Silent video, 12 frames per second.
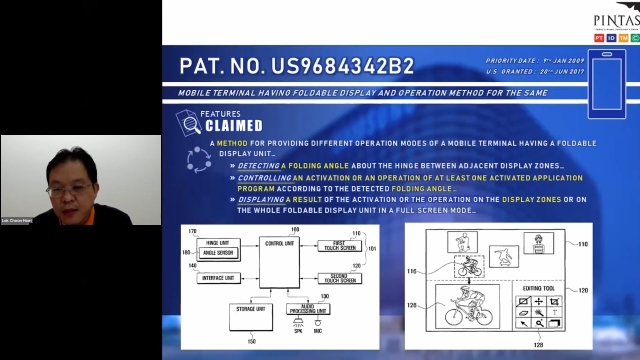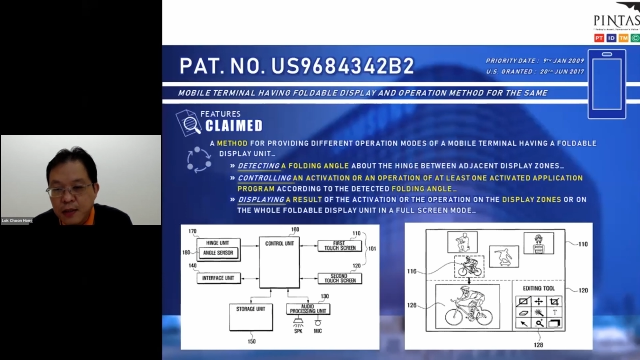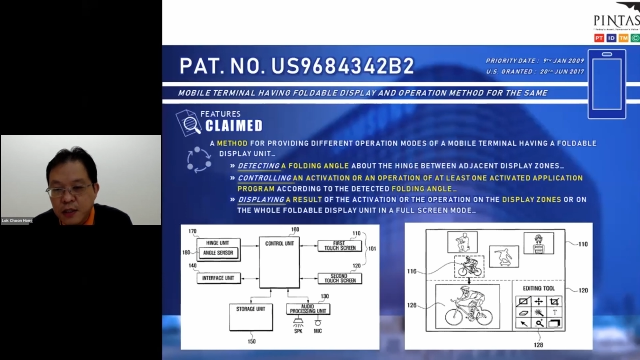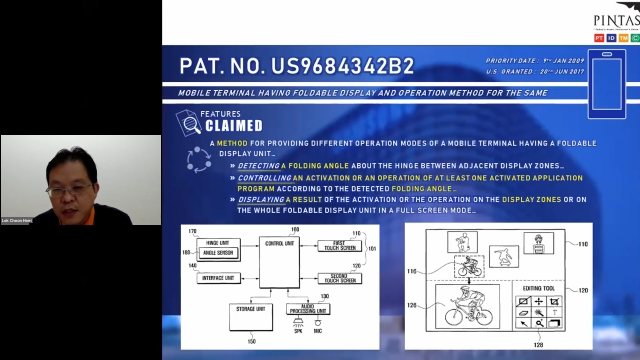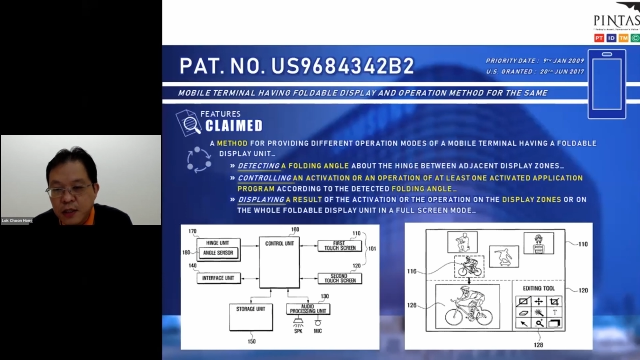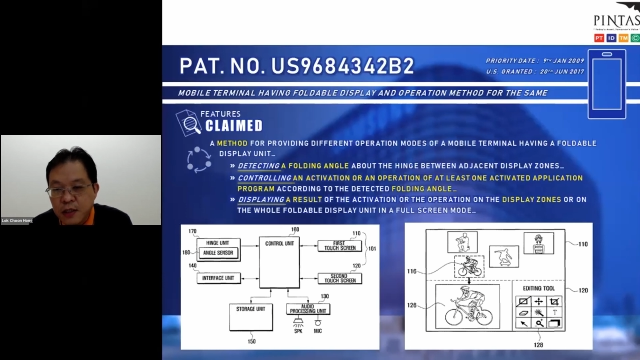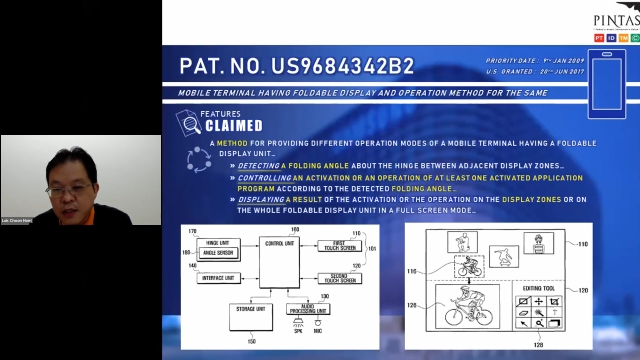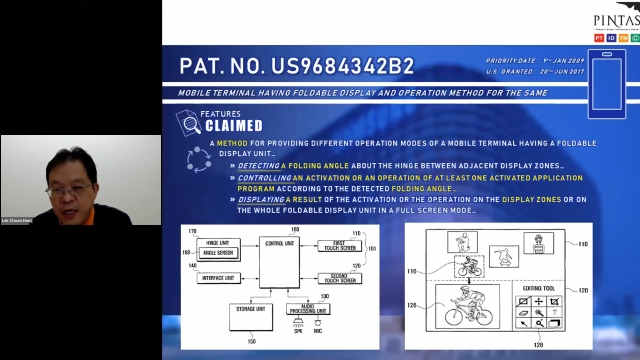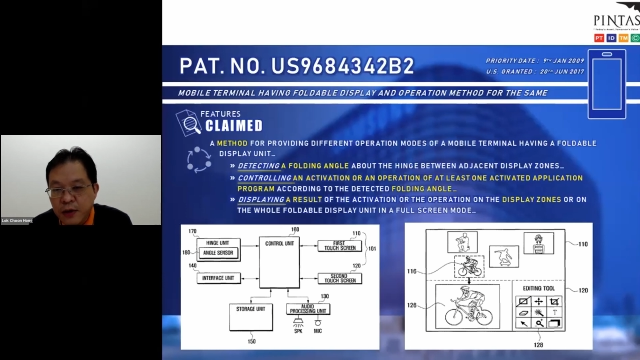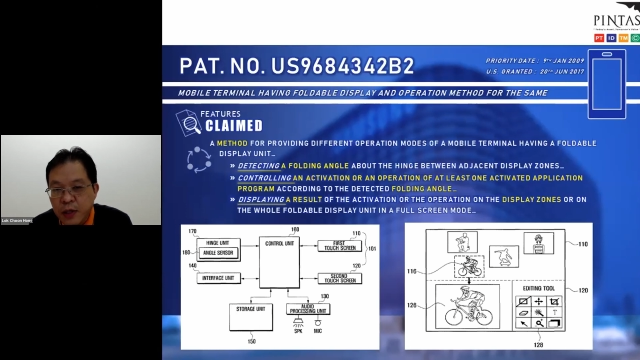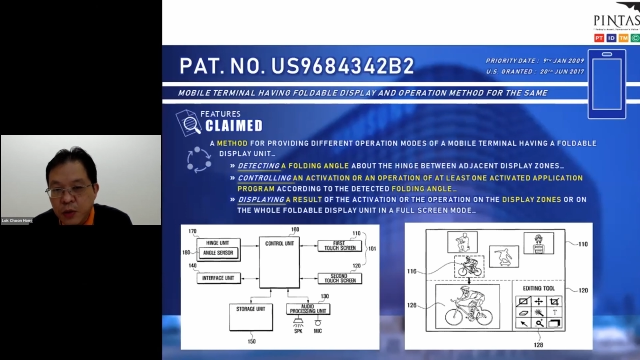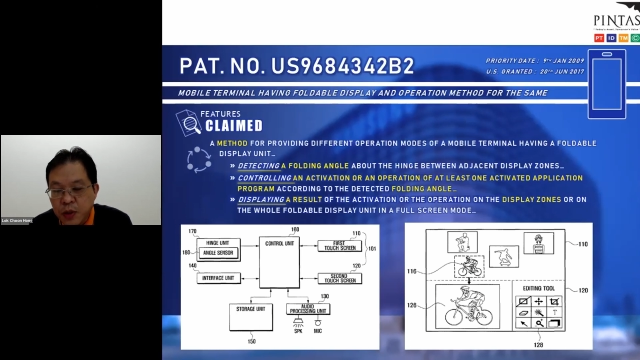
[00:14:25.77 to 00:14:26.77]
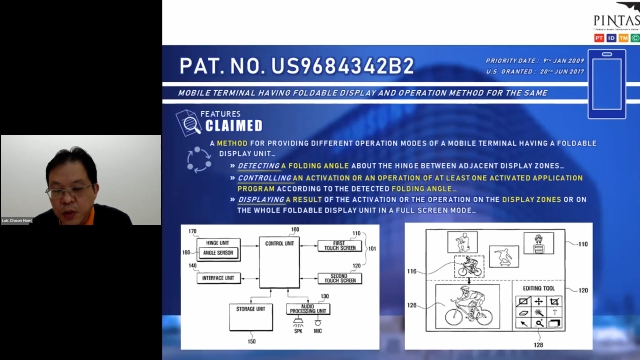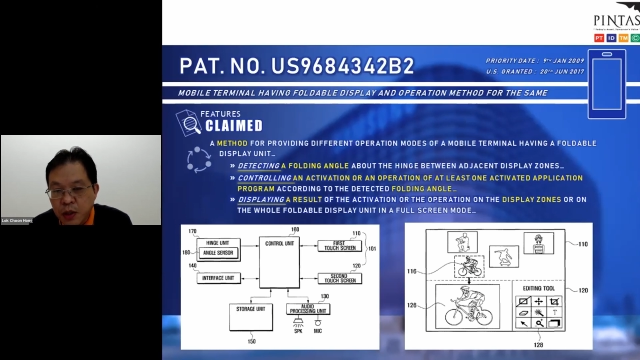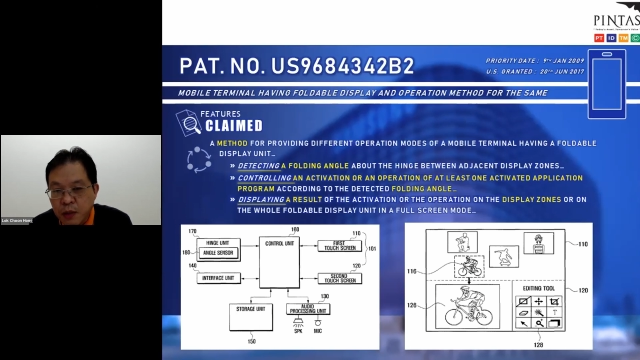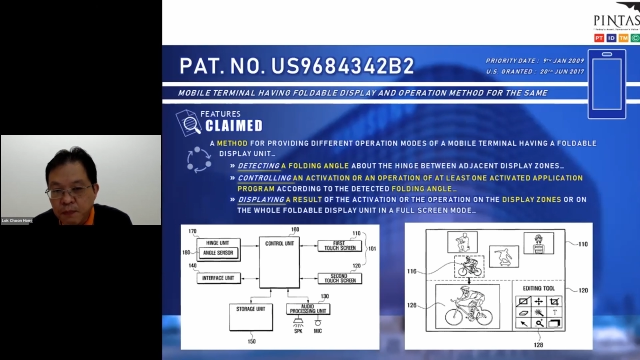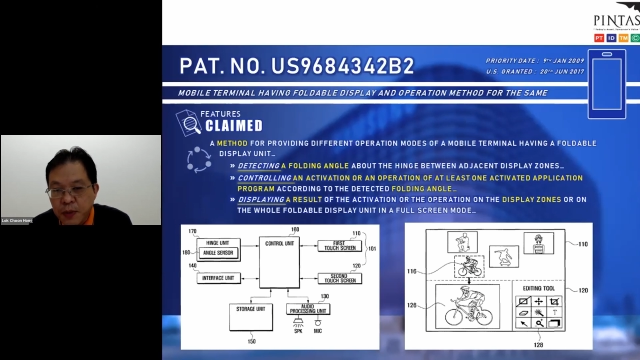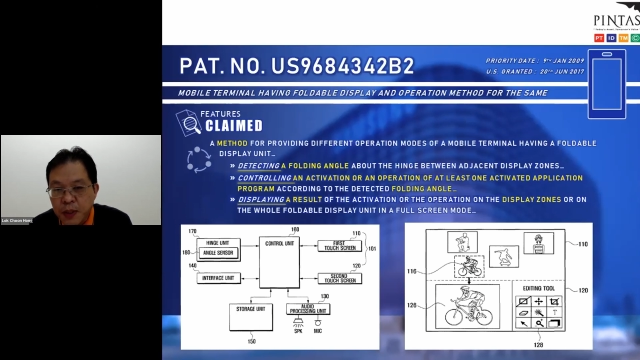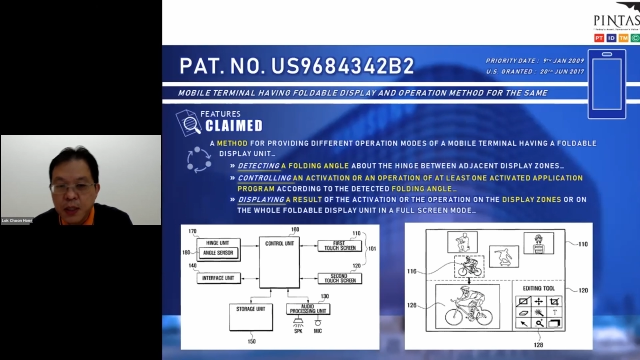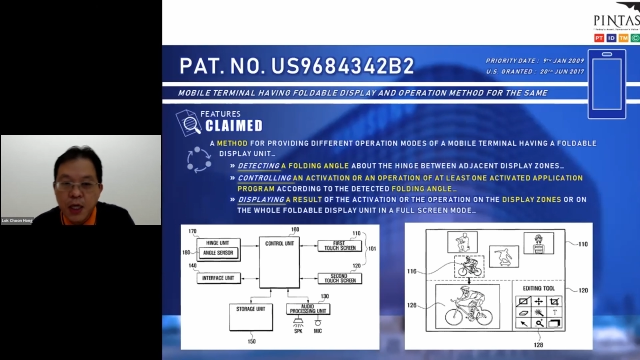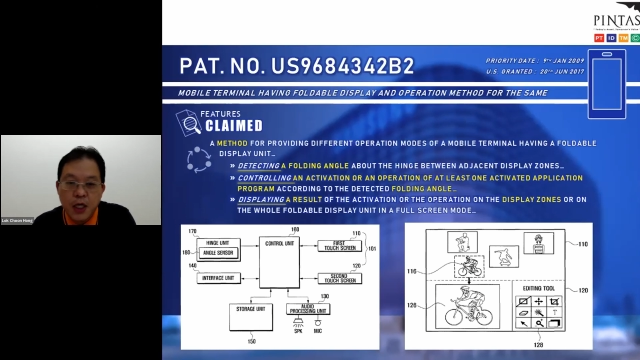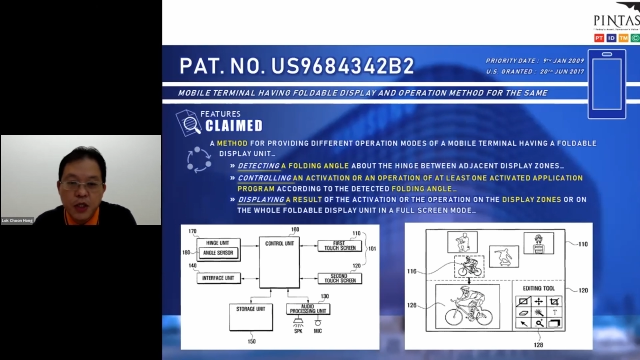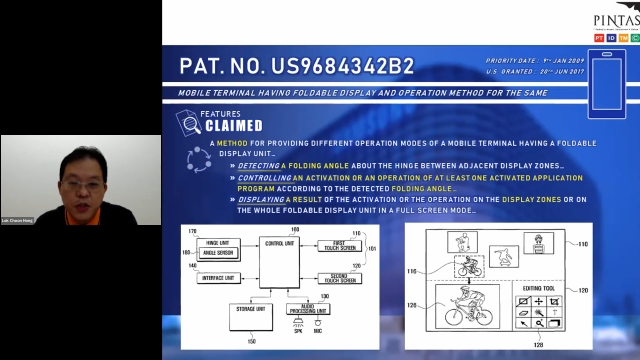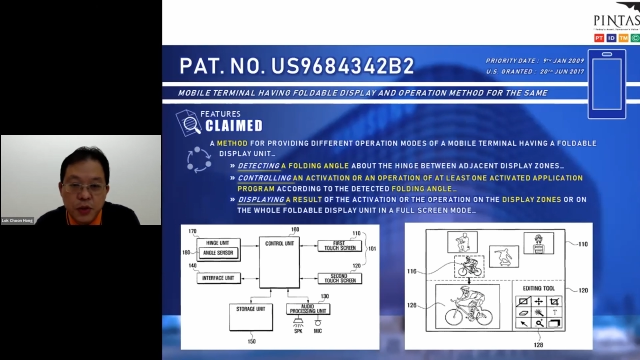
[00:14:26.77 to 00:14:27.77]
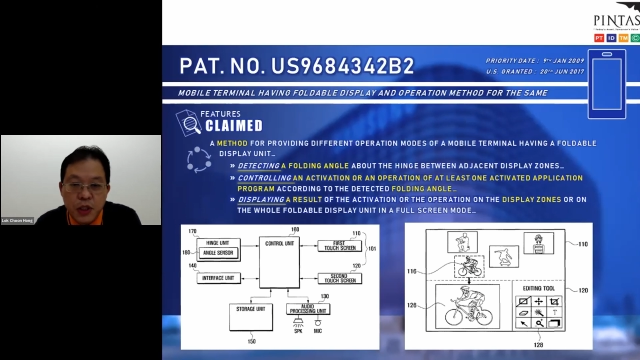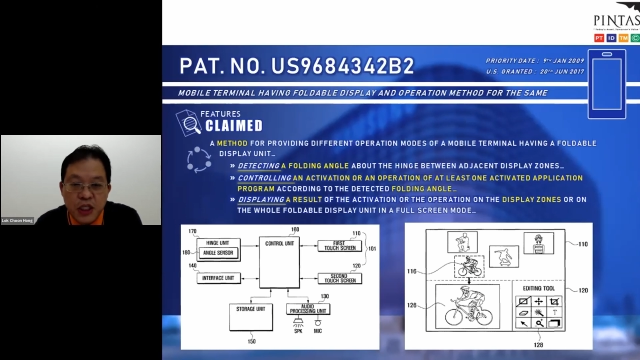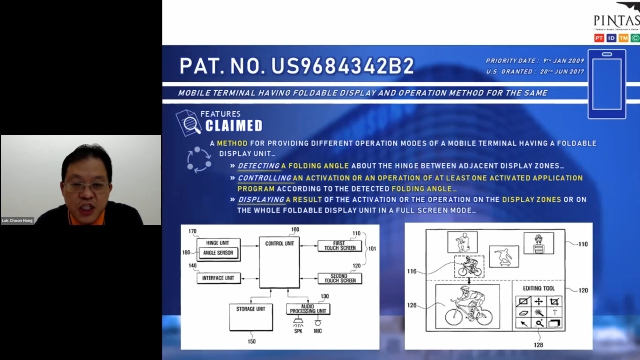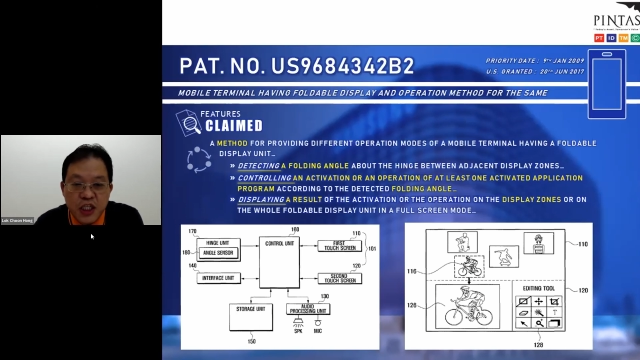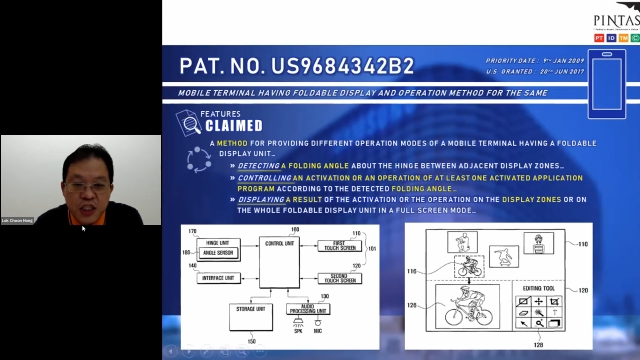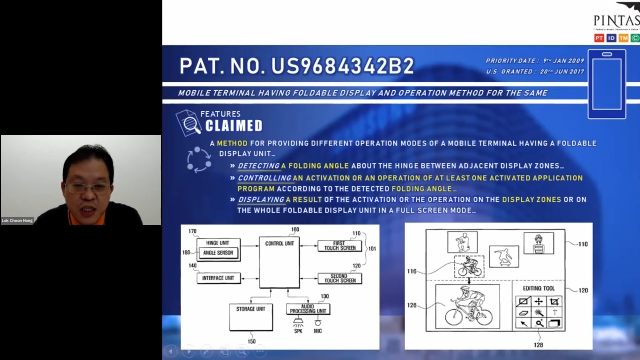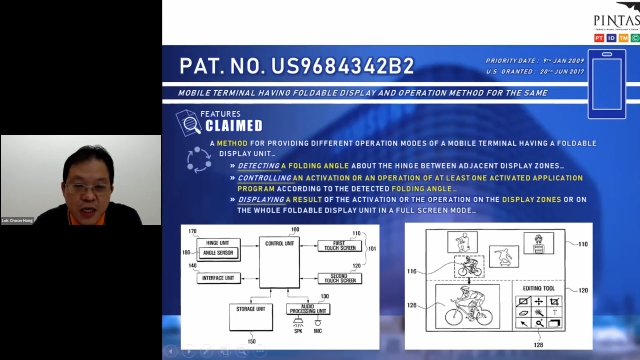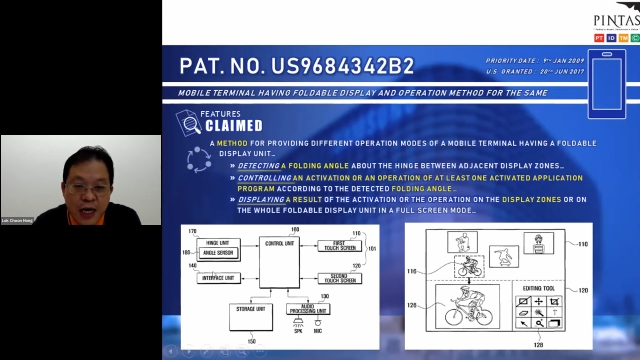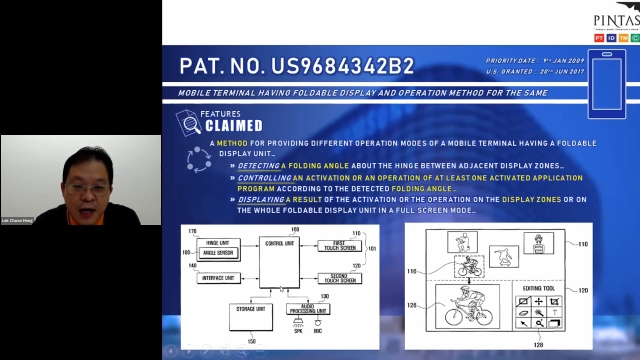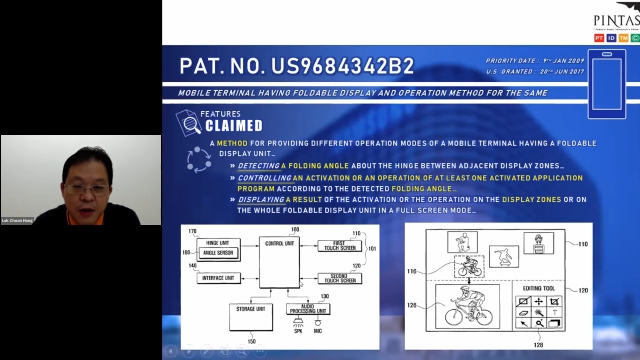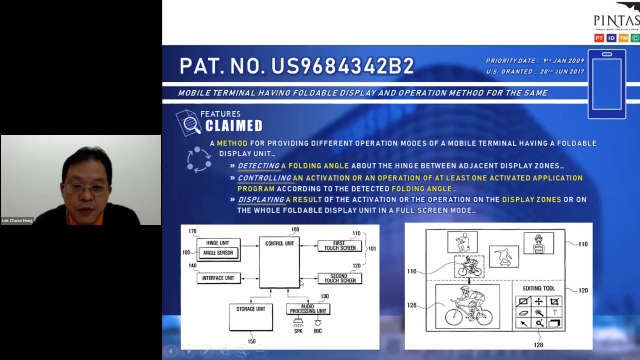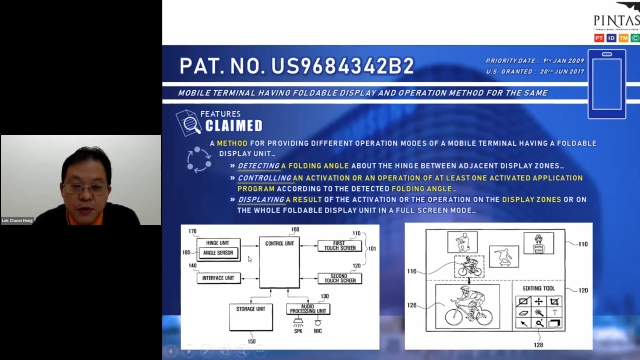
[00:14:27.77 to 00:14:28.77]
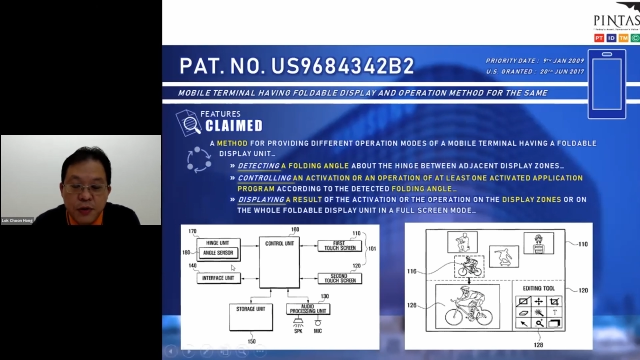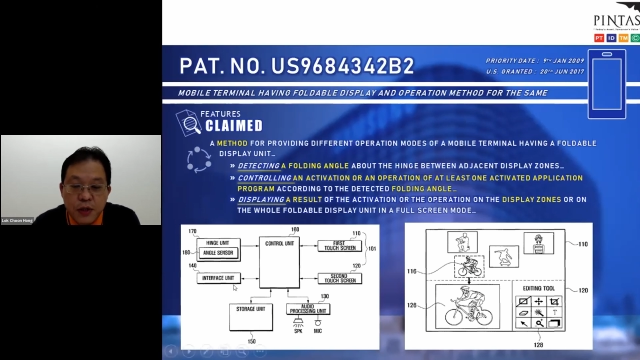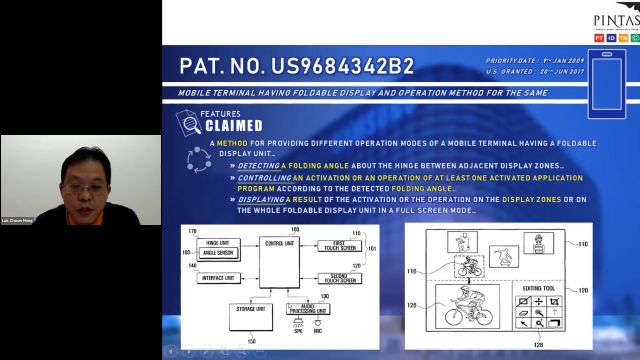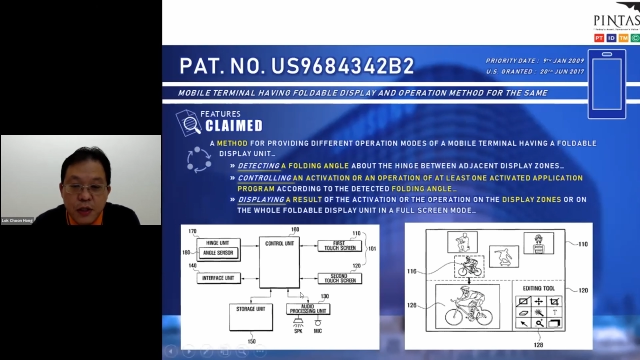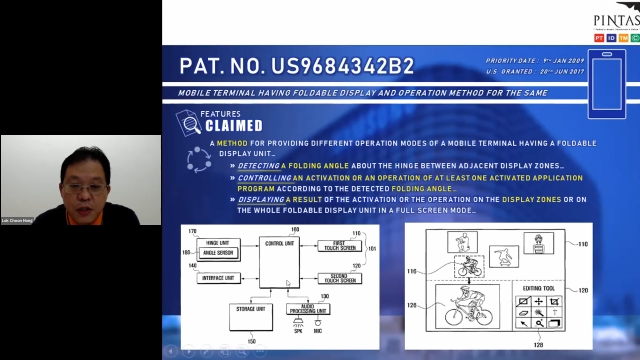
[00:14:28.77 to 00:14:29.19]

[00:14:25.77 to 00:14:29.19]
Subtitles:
certain area will not appear. So this is how